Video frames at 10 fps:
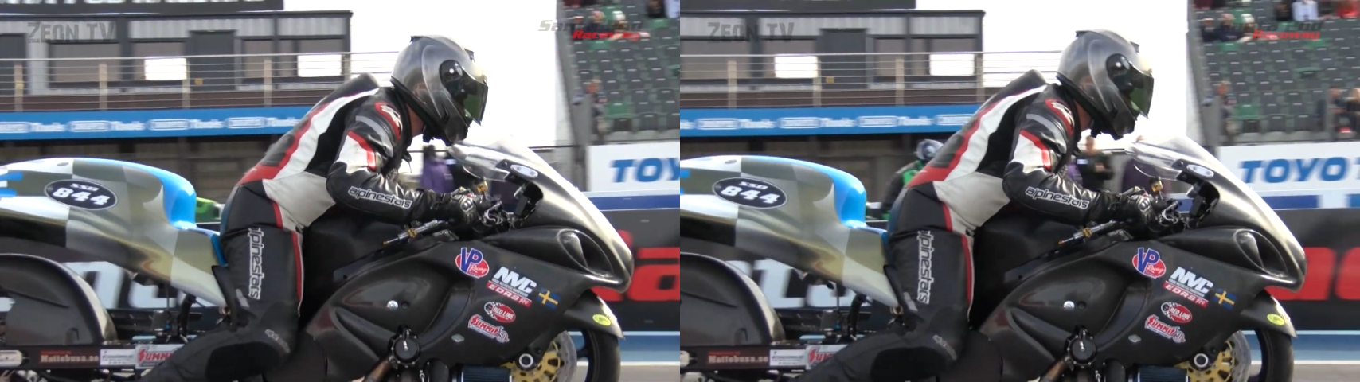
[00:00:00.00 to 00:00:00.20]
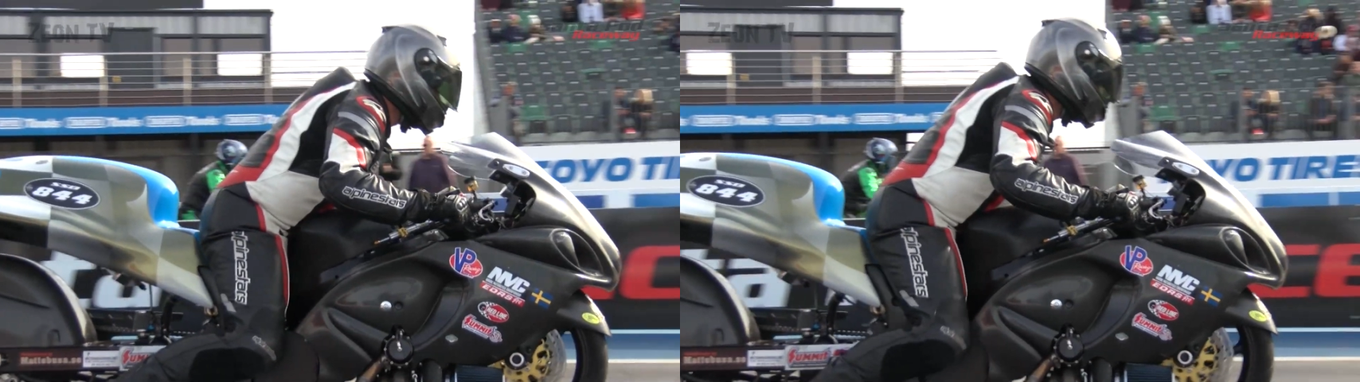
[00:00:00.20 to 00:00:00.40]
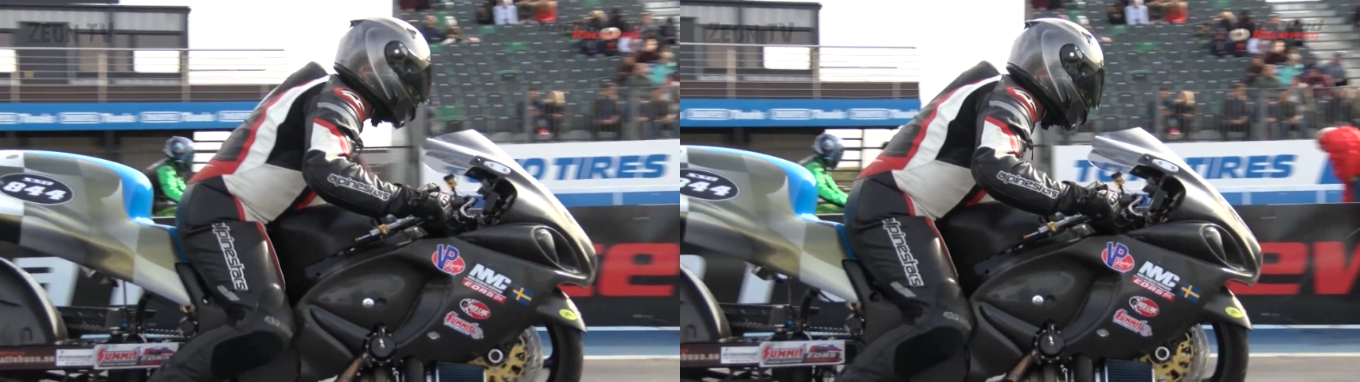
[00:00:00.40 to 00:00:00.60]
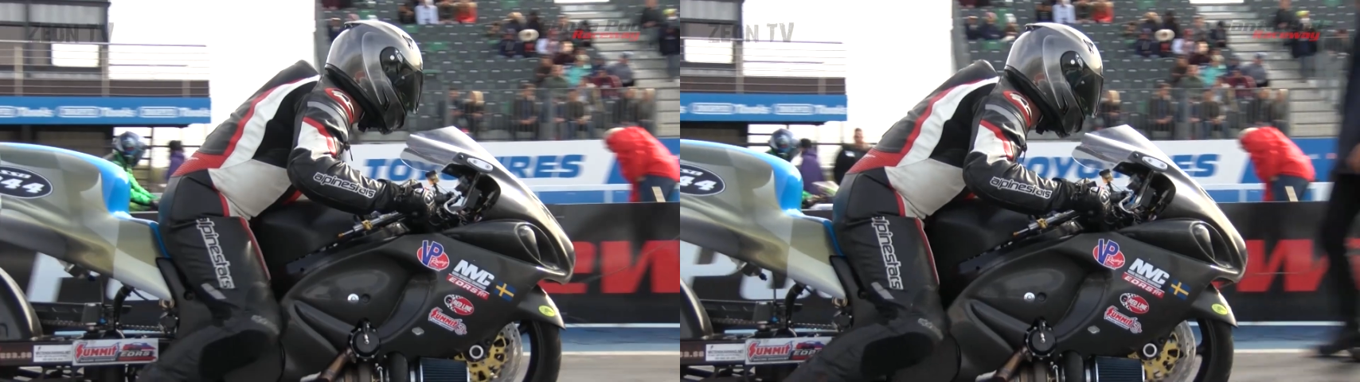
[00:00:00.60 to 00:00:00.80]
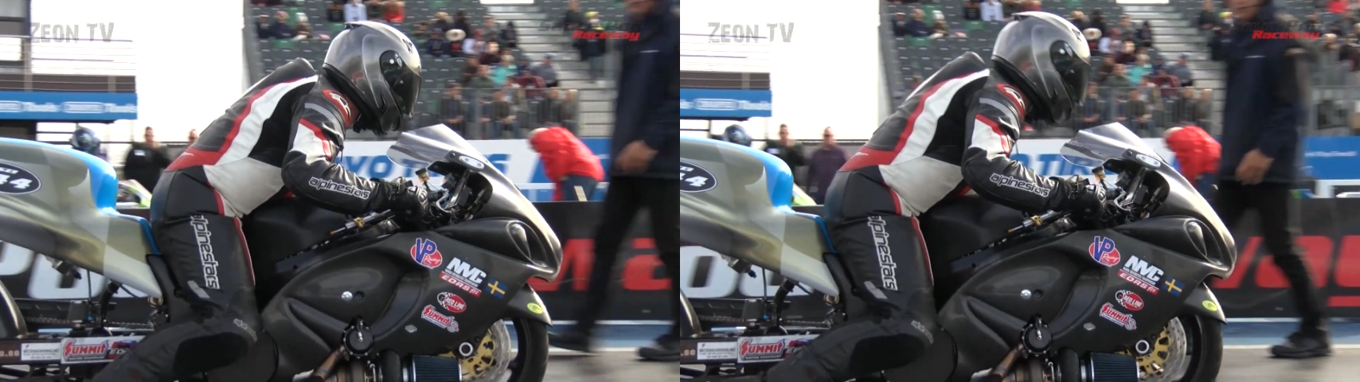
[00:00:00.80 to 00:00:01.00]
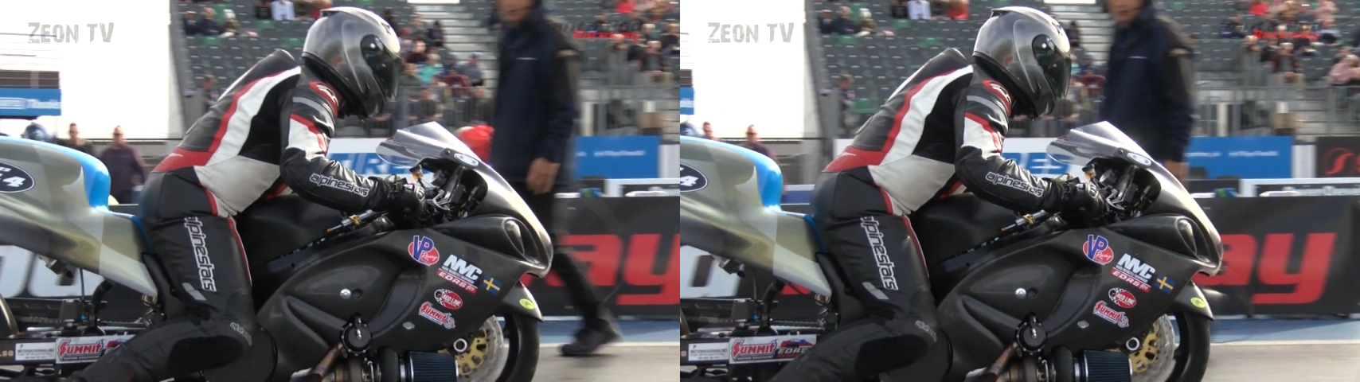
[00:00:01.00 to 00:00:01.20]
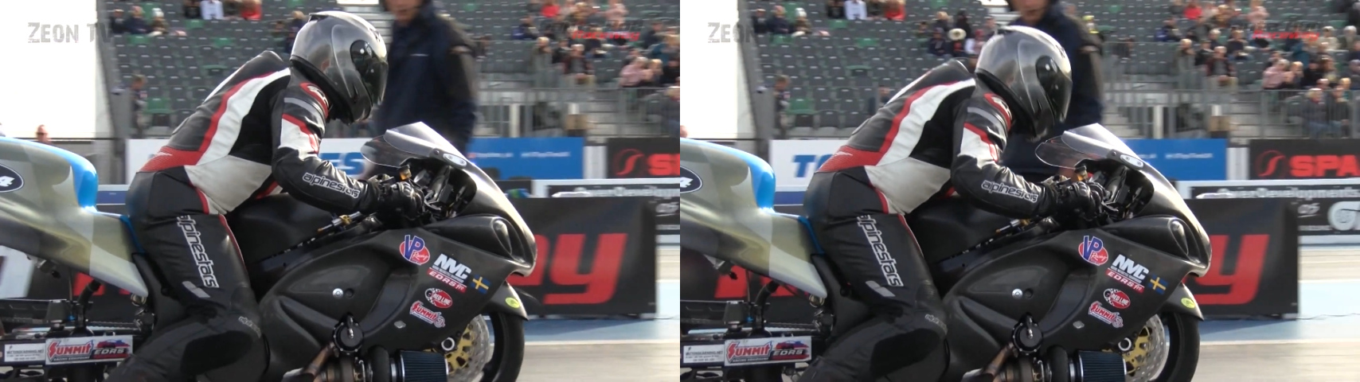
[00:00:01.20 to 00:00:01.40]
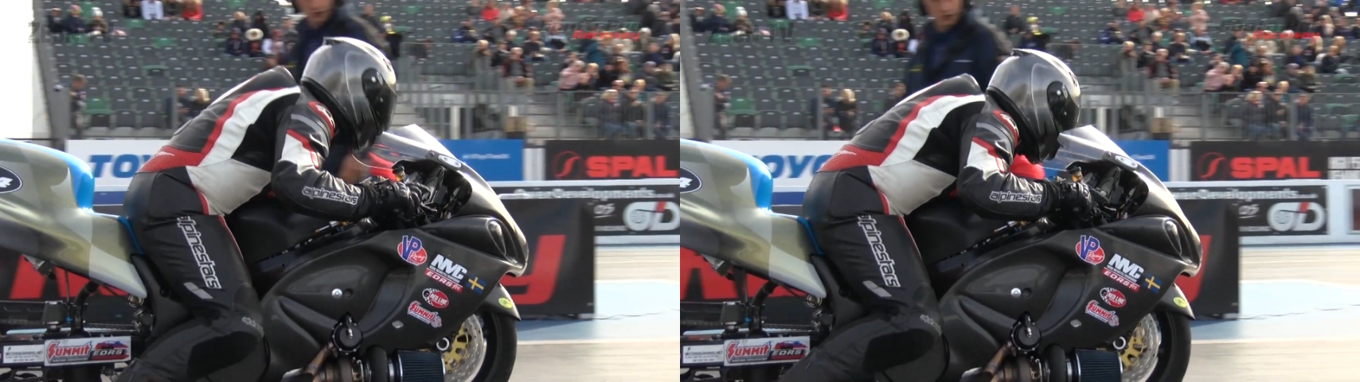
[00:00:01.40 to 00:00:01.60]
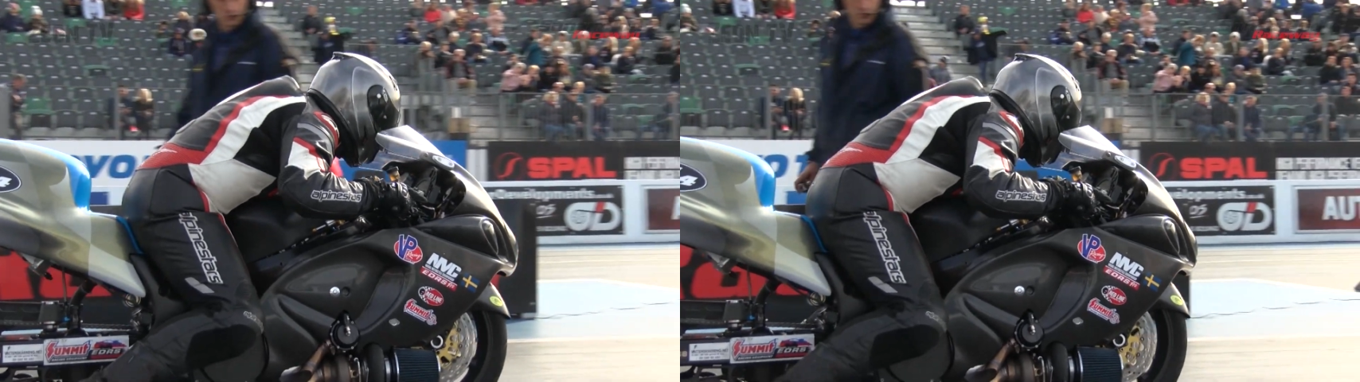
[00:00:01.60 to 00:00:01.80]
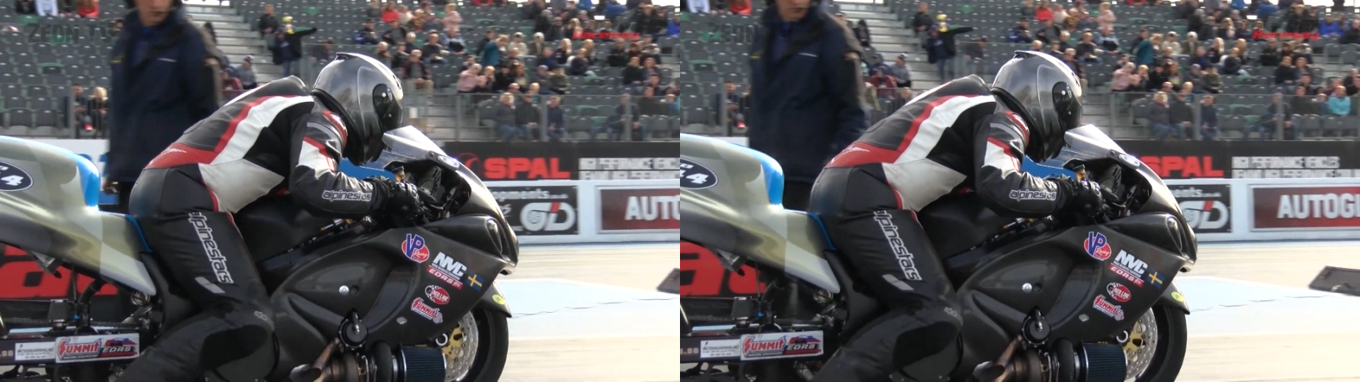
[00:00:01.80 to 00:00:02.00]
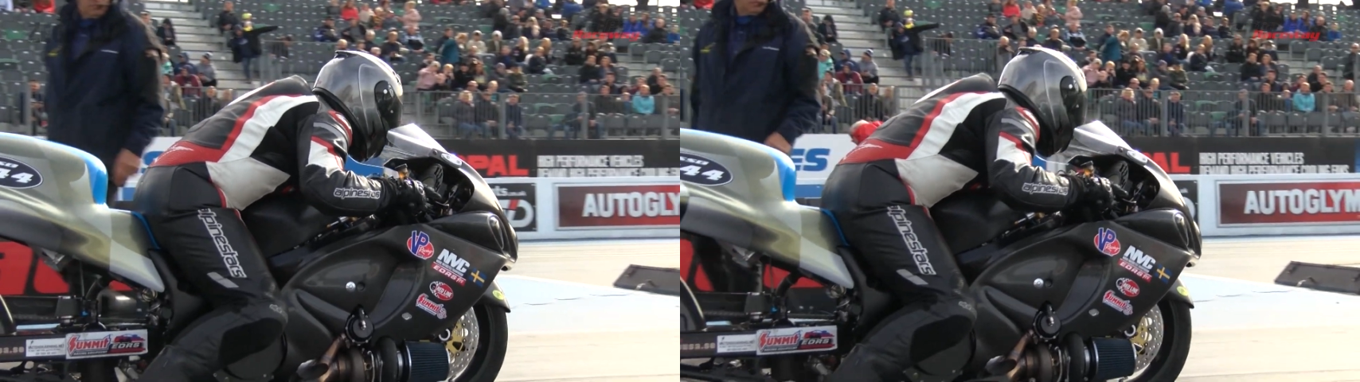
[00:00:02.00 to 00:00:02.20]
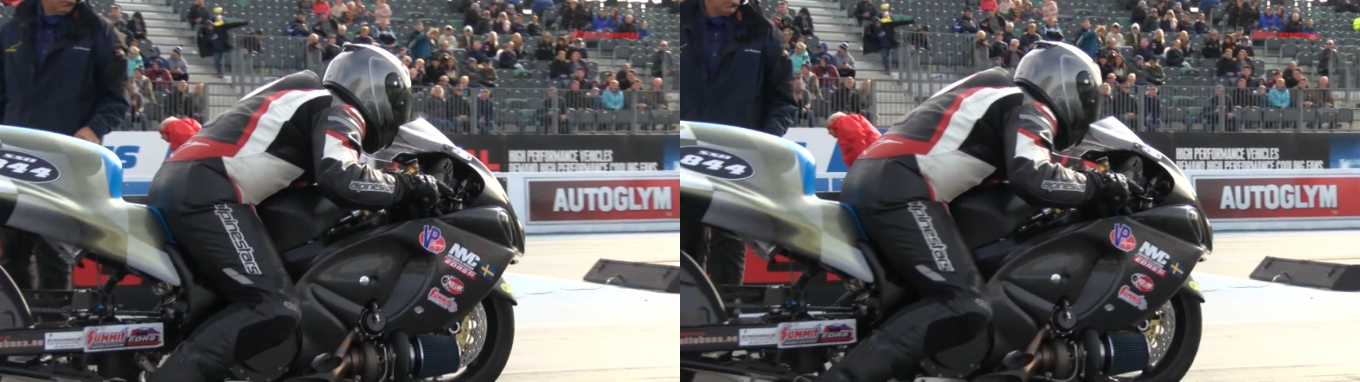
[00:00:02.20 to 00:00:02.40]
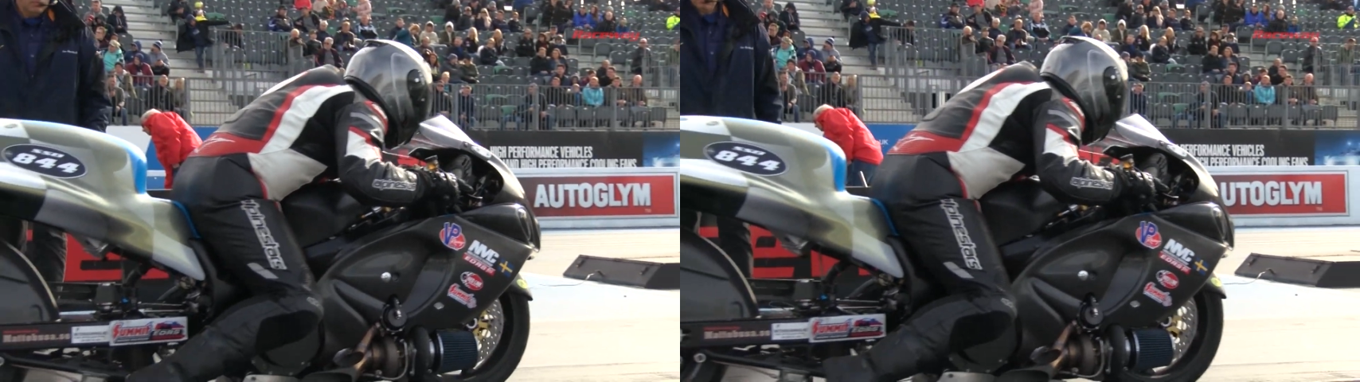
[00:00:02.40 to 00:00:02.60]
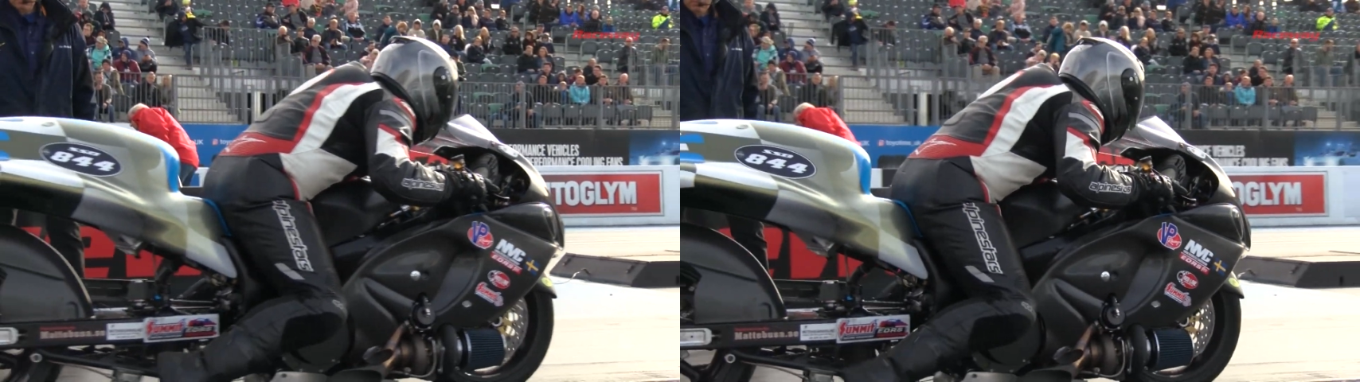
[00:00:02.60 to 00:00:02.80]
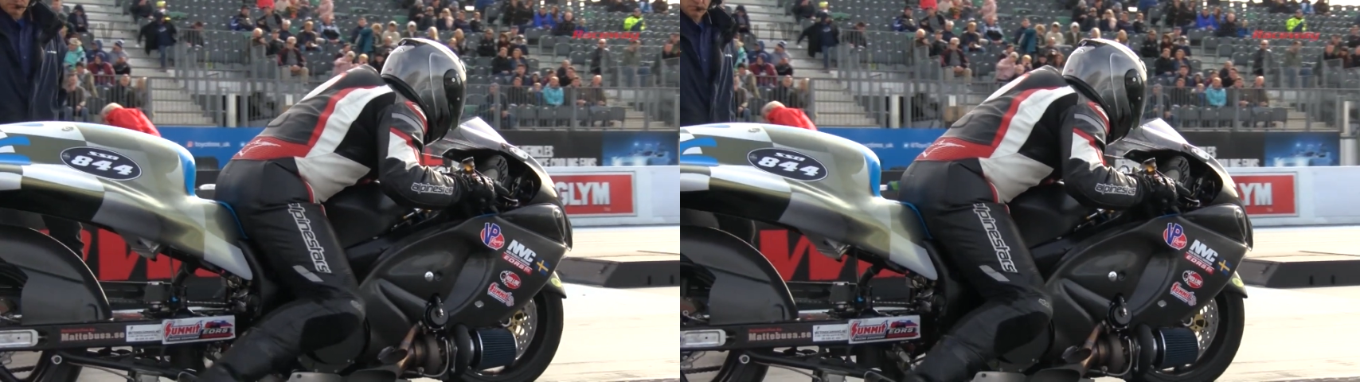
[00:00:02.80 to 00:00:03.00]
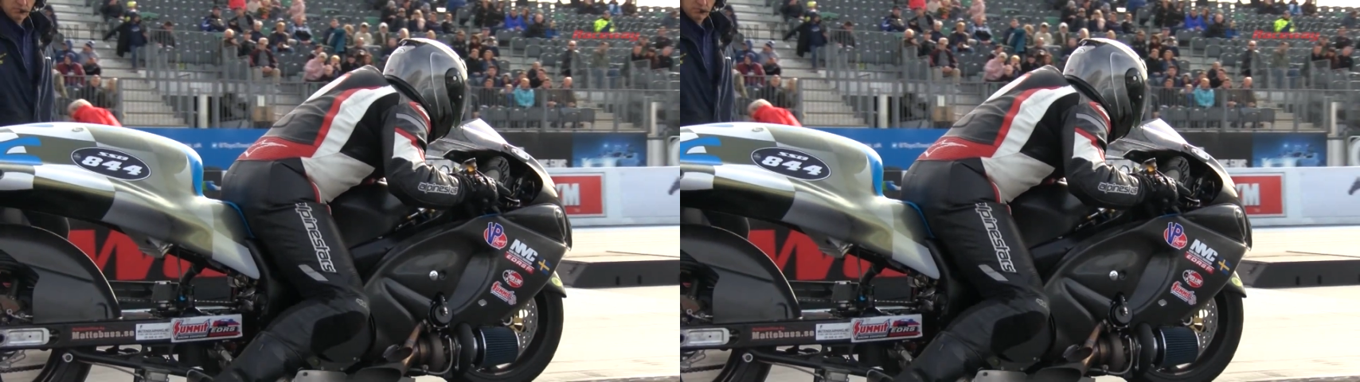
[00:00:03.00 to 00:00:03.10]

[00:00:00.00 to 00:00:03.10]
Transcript: No face is visible, so there are no lips to read.